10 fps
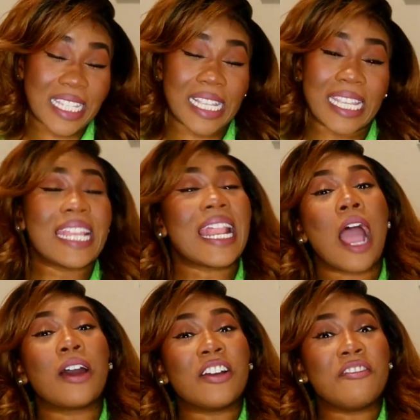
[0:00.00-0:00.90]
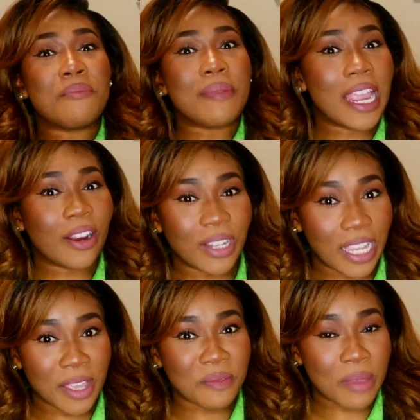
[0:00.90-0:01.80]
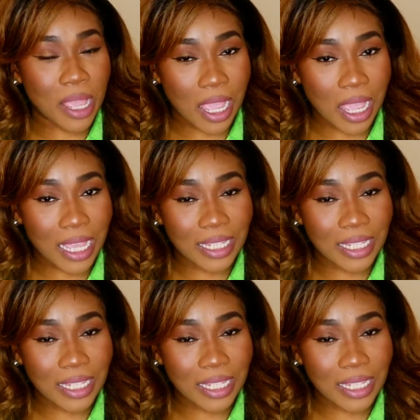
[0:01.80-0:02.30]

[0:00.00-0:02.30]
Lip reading: to get out of marrying me.